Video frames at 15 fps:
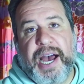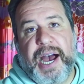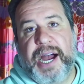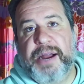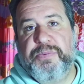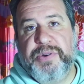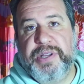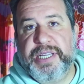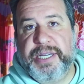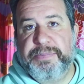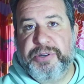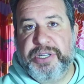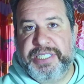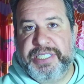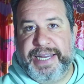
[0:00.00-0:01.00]
I really
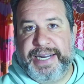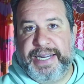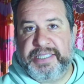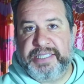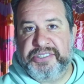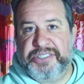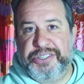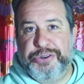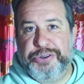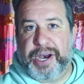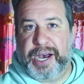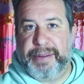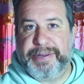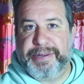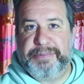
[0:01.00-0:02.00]
appreciate it. This is a new
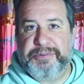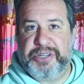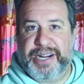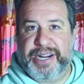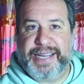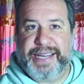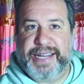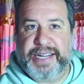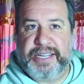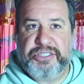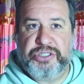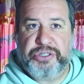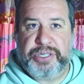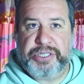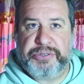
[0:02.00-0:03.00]
hobby I'm trying and I
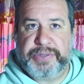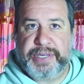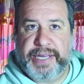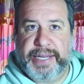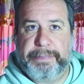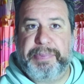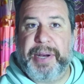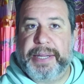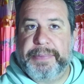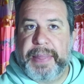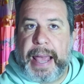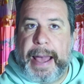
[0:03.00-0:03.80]
enjoy doing it. But